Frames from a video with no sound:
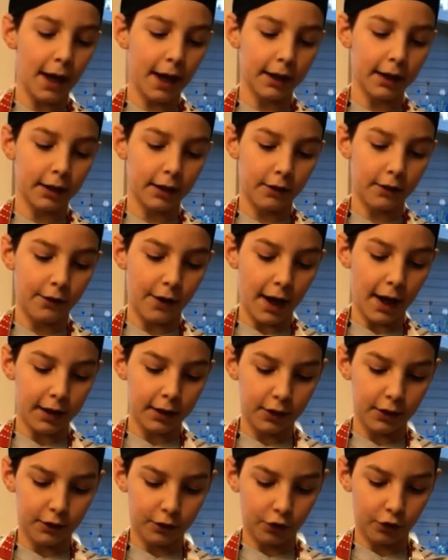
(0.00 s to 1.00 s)
of
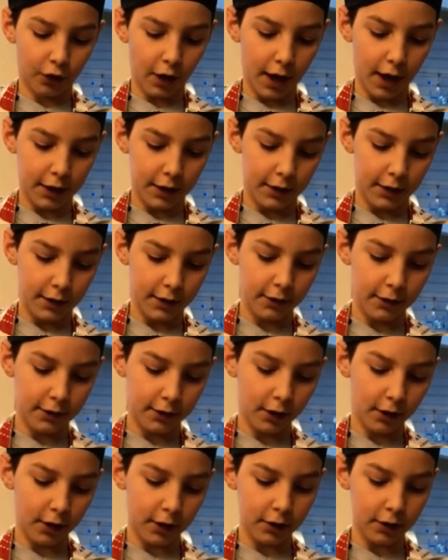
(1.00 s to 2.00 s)
active dry yeast on
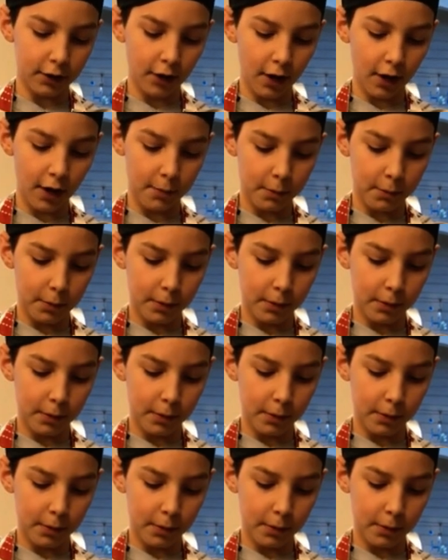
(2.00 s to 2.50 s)
top.